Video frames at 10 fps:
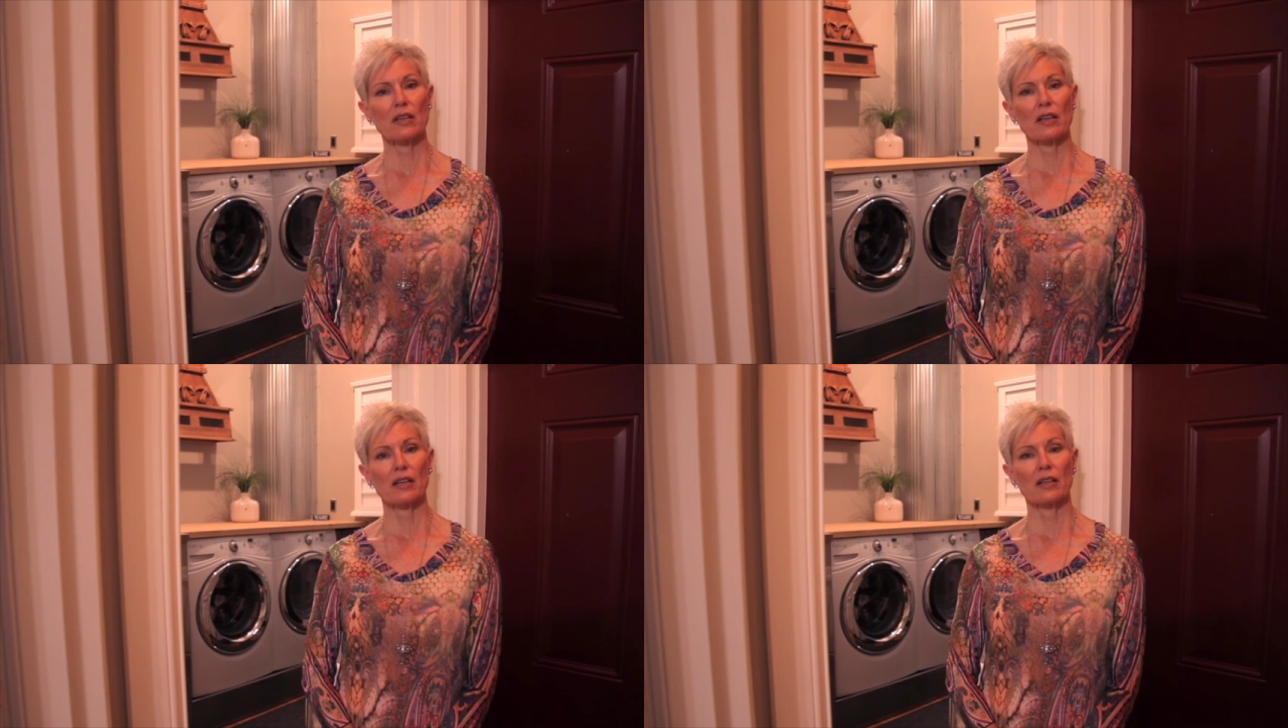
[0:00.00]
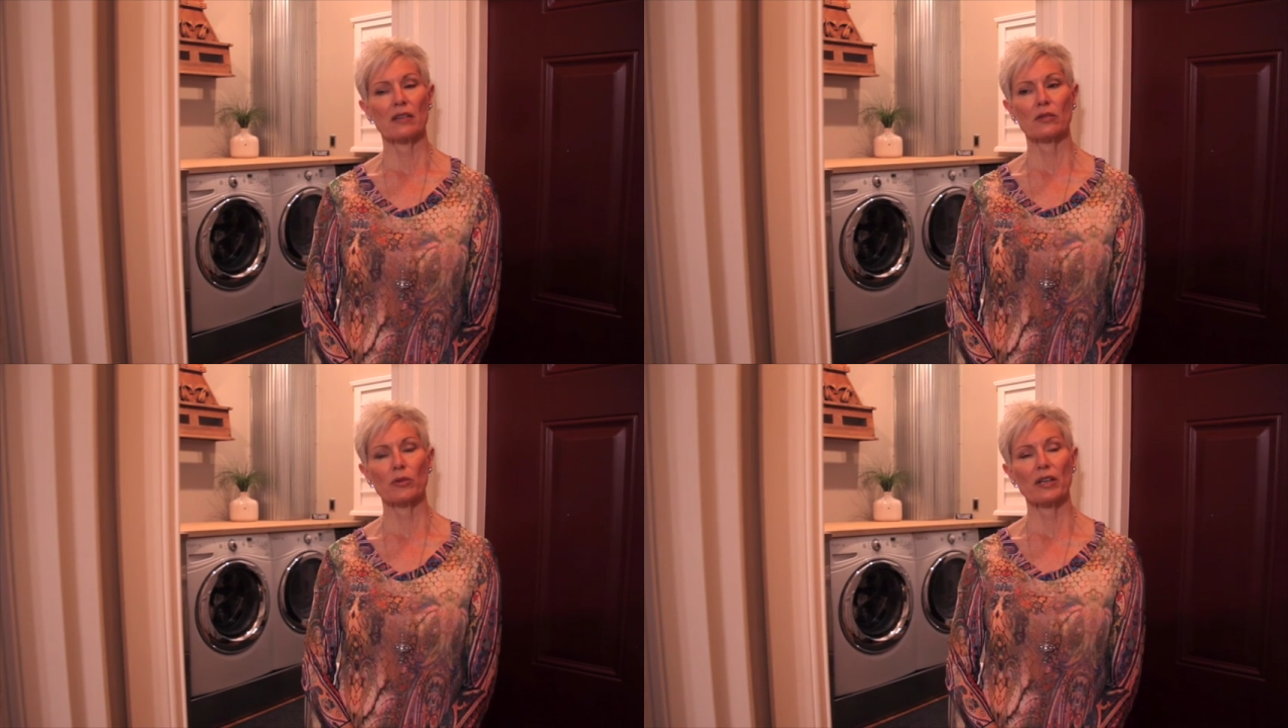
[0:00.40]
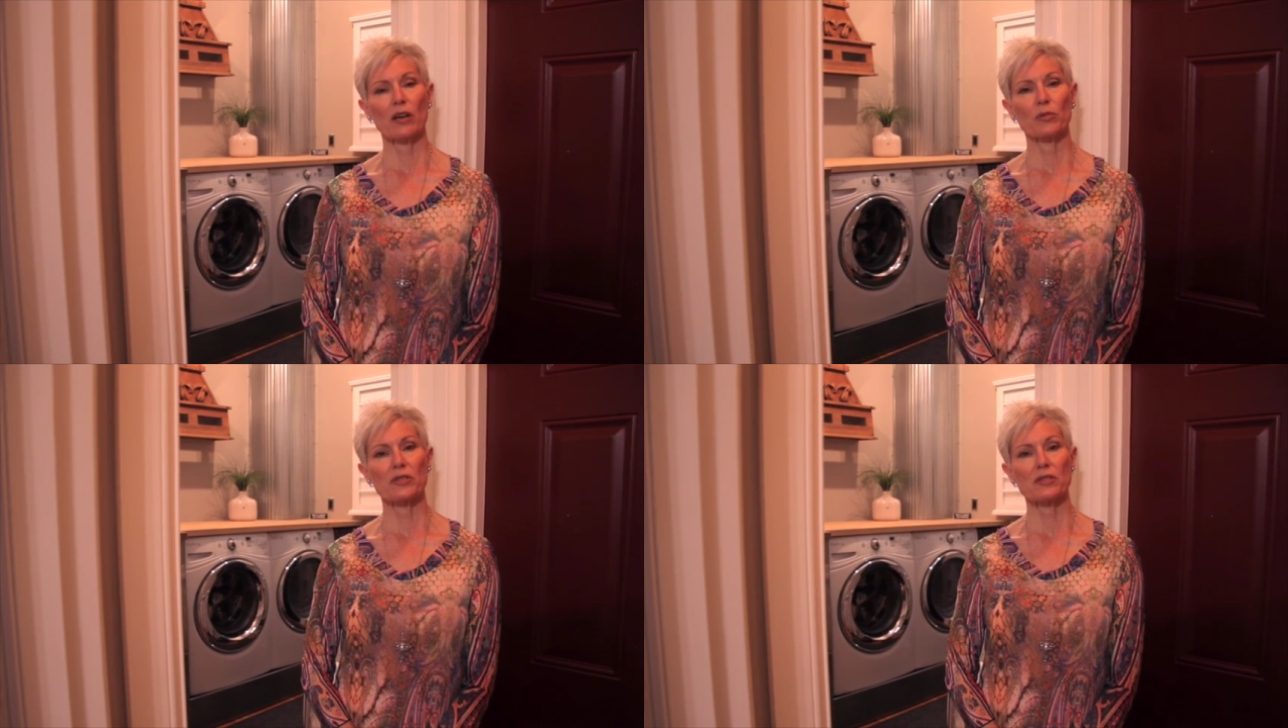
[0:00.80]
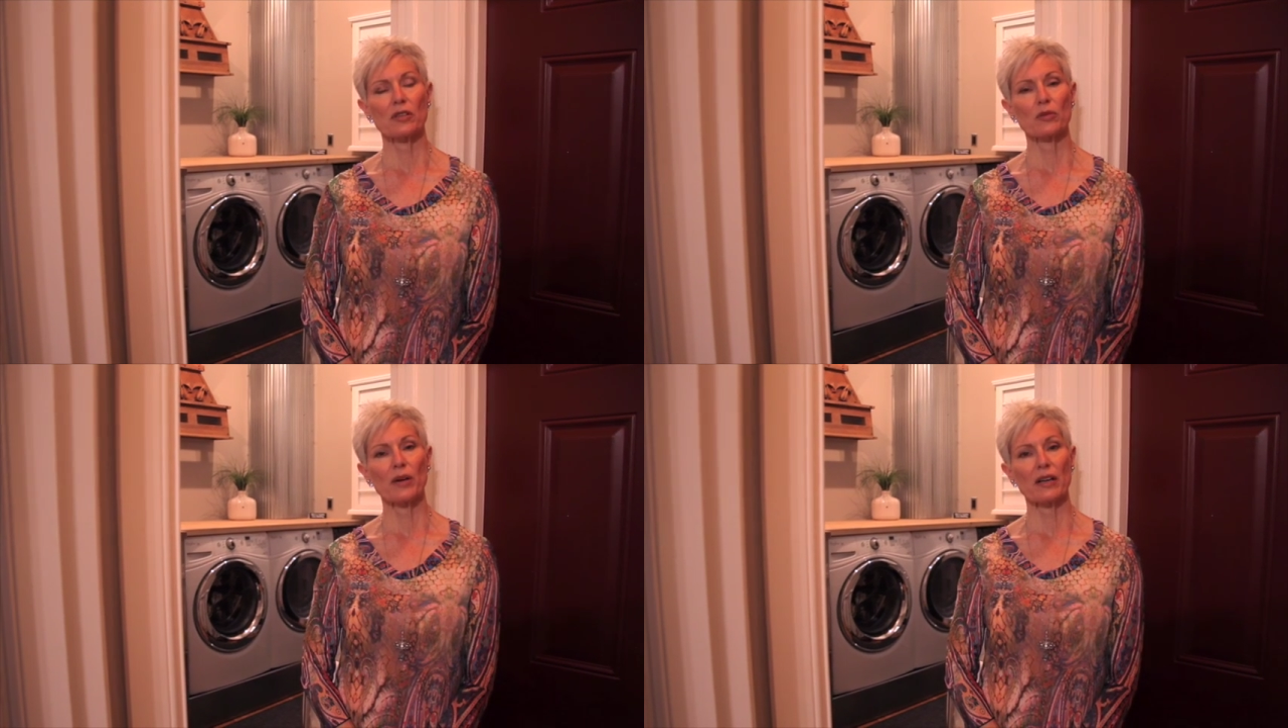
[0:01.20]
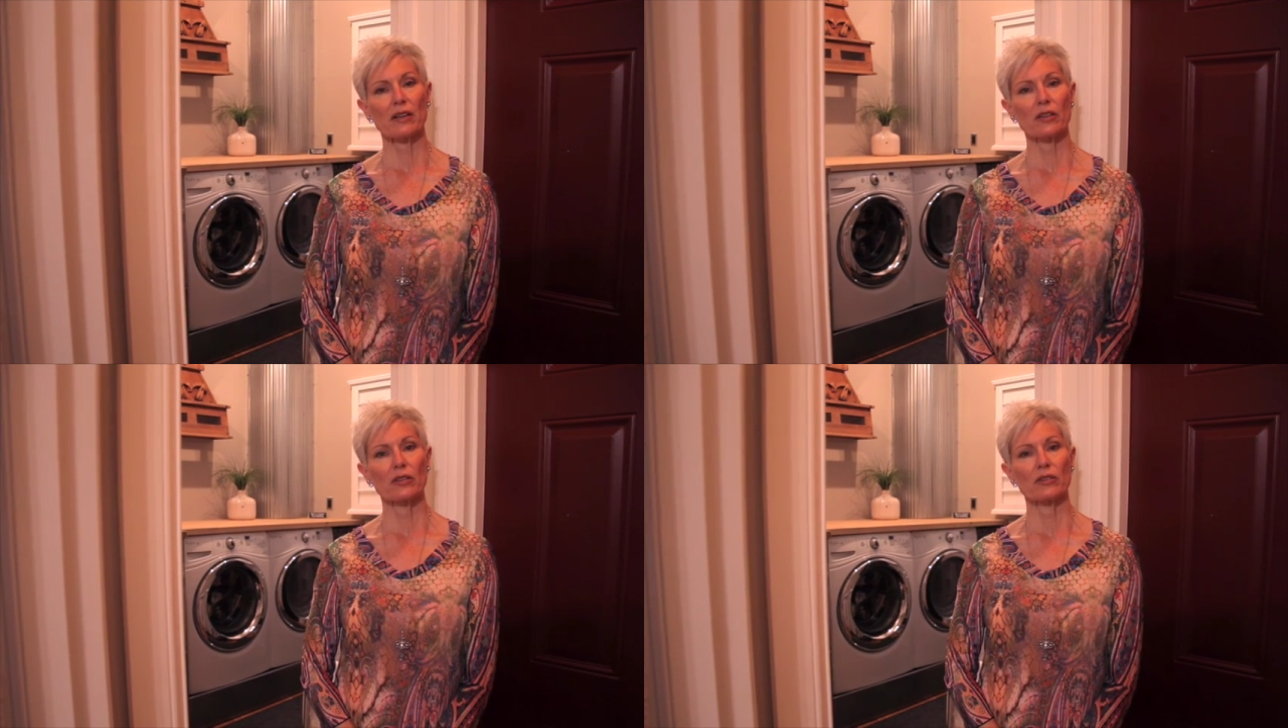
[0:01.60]
and we hope to see you back
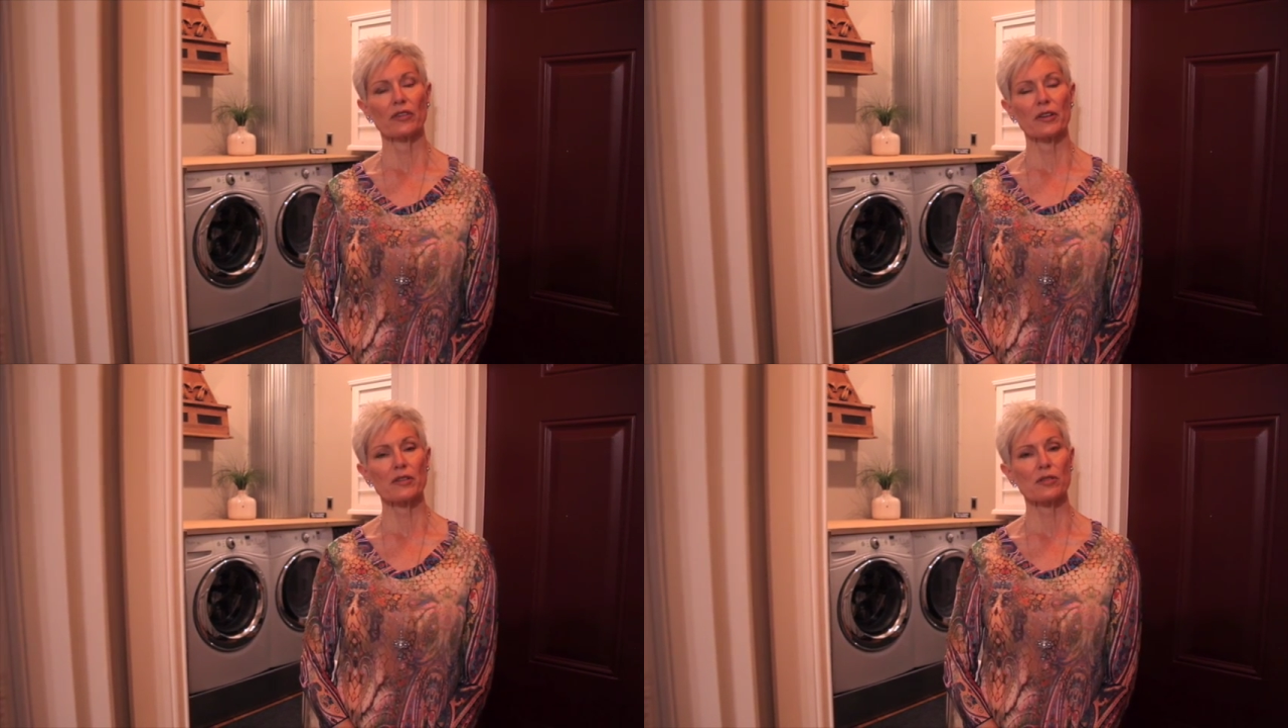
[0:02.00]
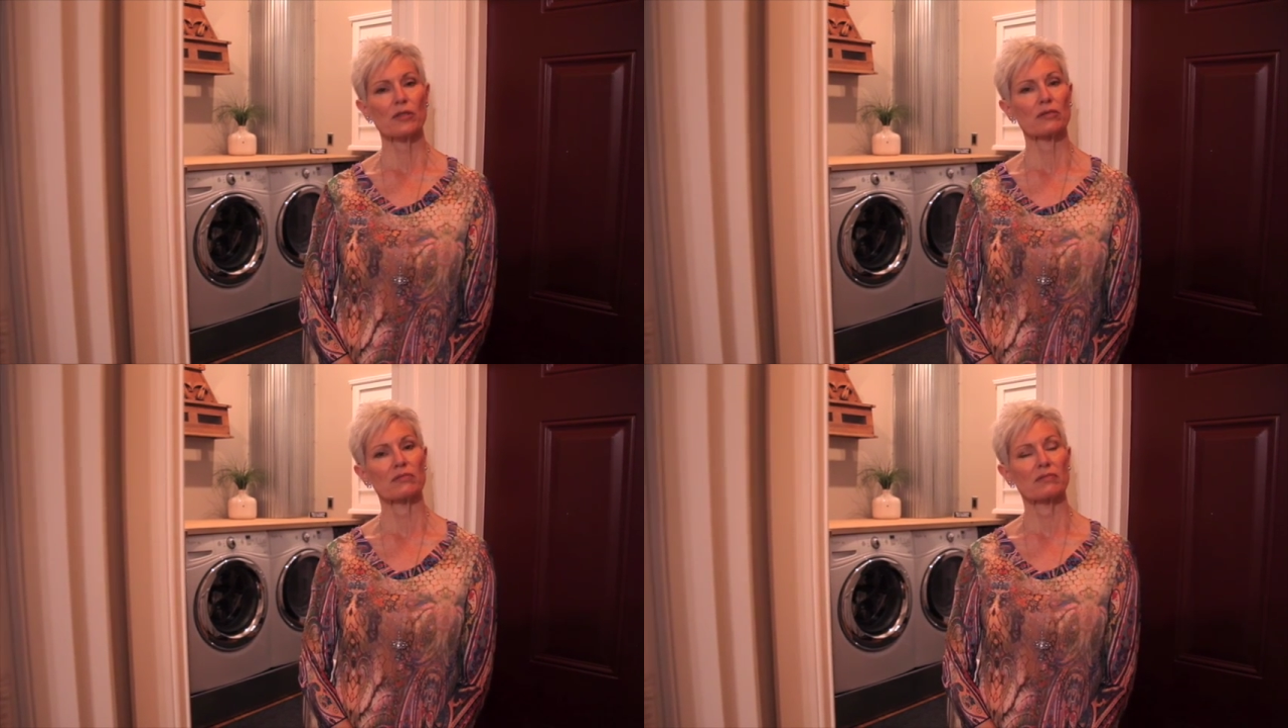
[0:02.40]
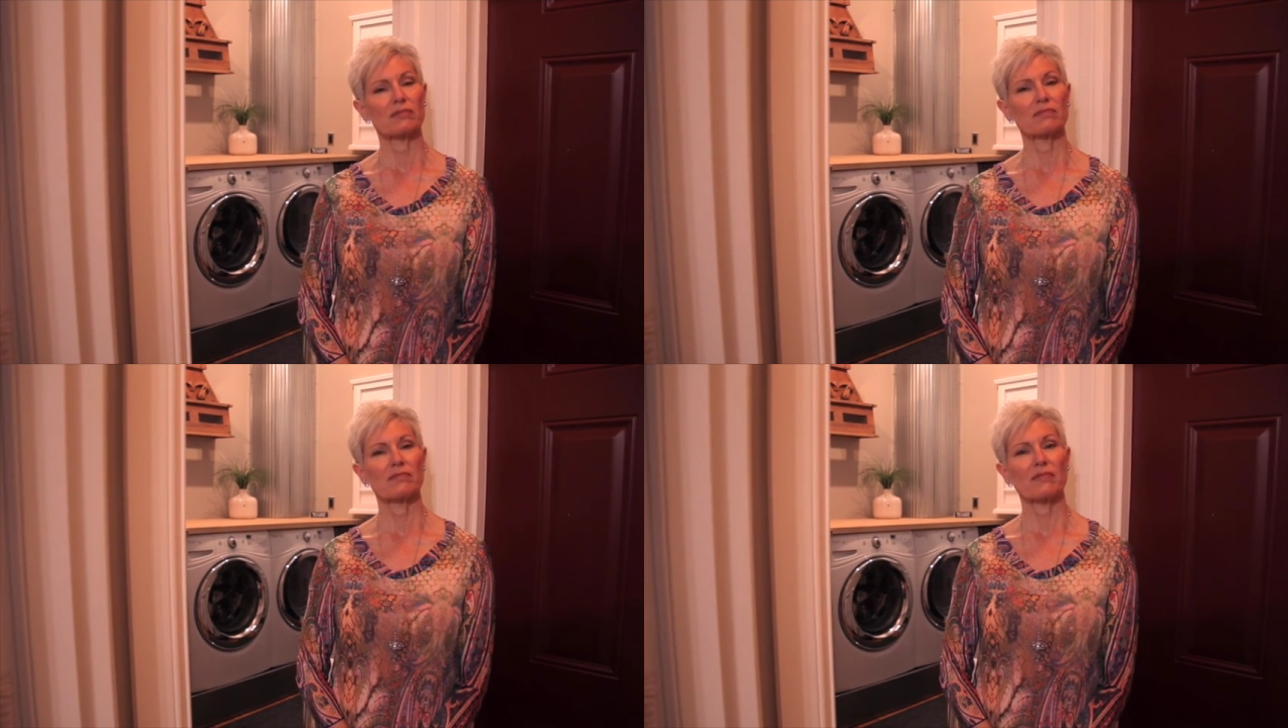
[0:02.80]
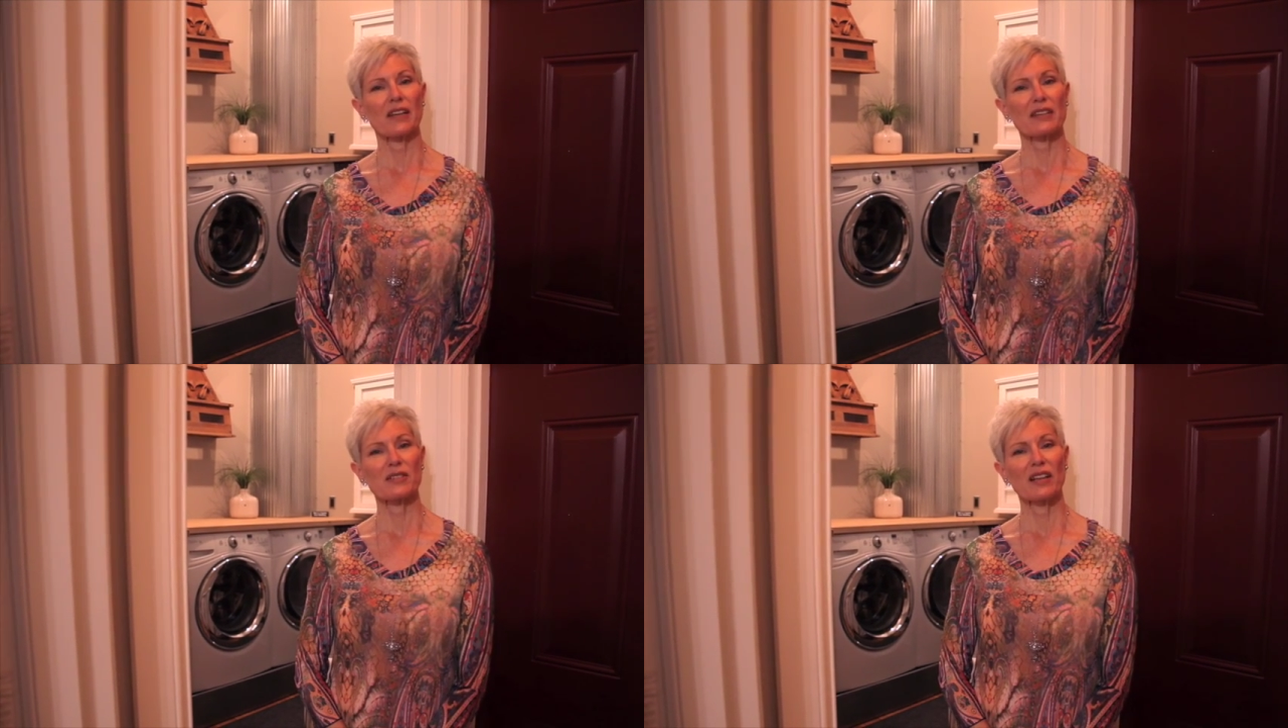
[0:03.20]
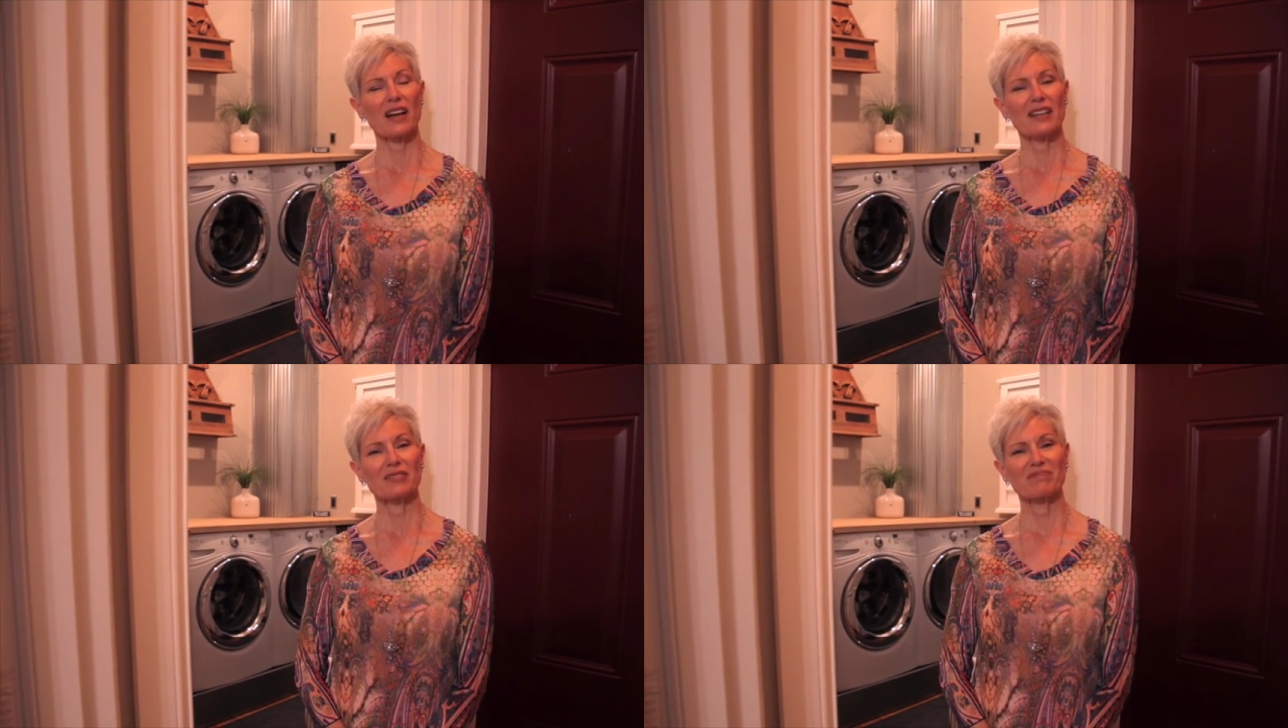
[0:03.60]
here very soon. Thanks a lot.